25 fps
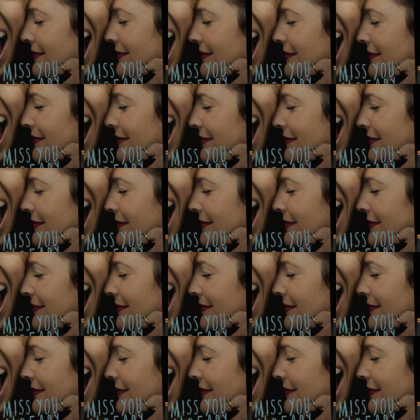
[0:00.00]

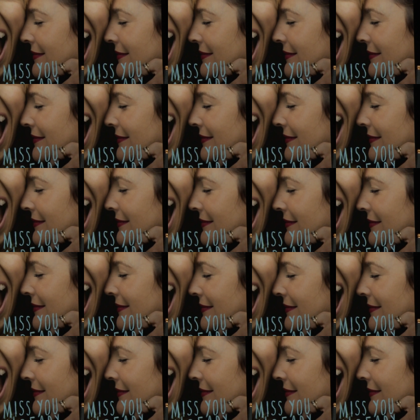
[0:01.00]

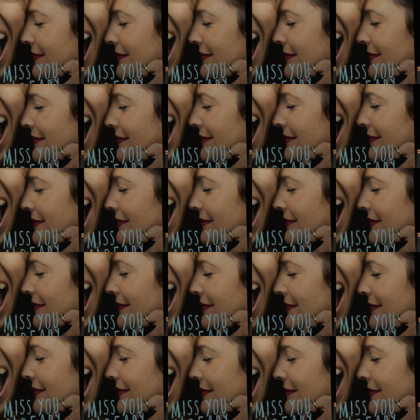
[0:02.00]

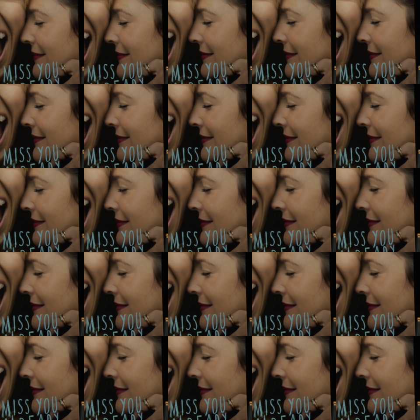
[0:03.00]
(not speaking)